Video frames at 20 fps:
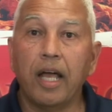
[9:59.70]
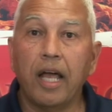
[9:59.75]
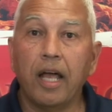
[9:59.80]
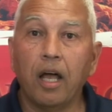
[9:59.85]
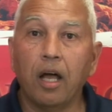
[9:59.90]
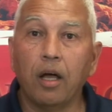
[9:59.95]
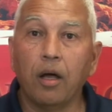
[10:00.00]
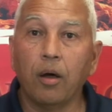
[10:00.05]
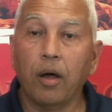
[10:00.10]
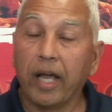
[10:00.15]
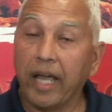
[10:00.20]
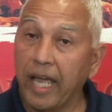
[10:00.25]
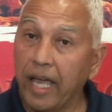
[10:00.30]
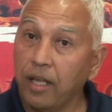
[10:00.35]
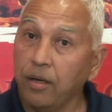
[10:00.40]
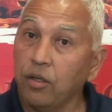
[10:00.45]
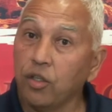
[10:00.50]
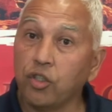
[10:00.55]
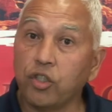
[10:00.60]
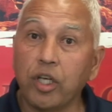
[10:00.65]

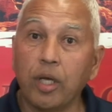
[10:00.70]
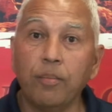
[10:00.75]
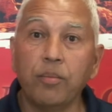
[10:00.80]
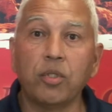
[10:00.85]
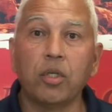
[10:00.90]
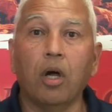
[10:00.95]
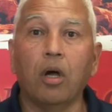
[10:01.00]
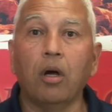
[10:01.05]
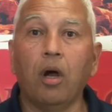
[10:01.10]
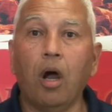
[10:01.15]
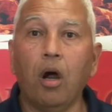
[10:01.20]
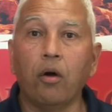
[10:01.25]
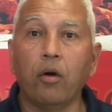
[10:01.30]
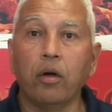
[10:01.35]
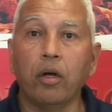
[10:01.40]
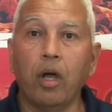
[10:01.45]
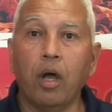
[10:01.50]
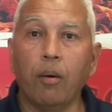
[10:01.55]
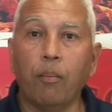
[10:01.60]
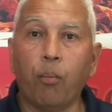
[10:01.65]
Again, gyms
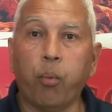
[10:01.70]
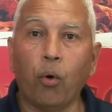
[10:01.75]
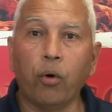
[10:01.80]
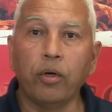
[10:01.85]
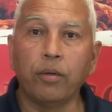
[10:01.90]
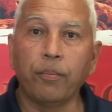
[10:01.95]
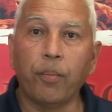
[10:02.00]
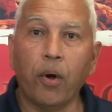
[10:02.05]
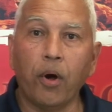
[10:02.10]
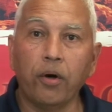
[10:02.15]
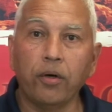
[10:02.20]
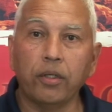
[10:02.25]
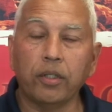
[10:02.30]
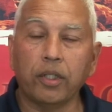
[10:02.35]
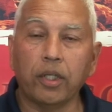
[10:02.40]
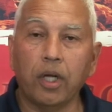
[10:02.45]
are an important part